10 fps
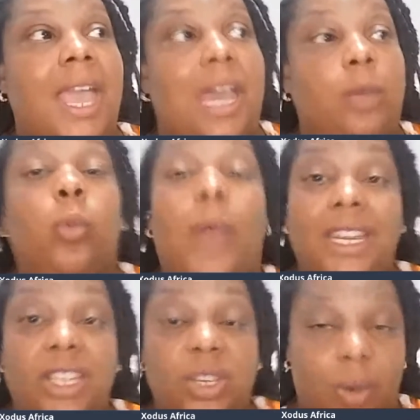And
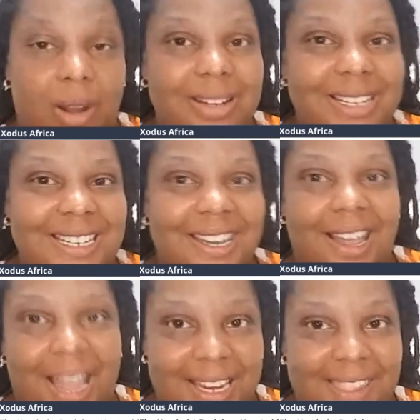when you are
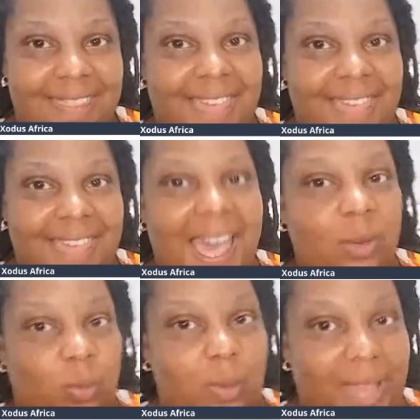not that
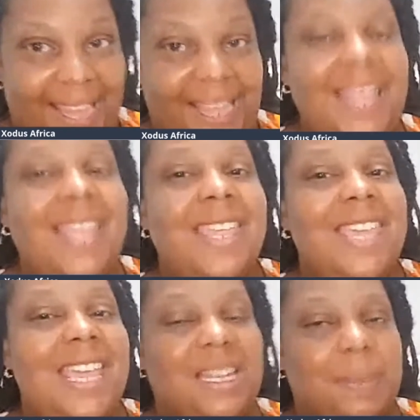way,
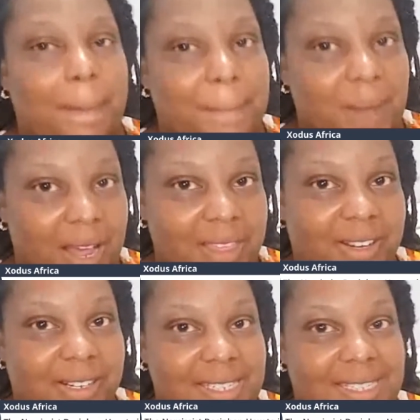it
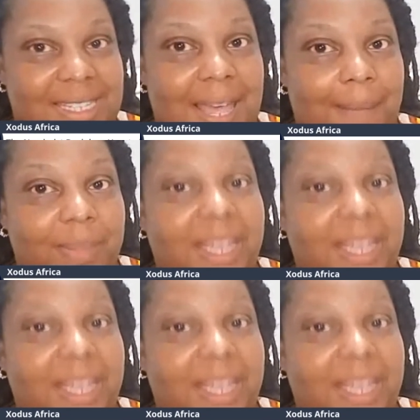bothers them.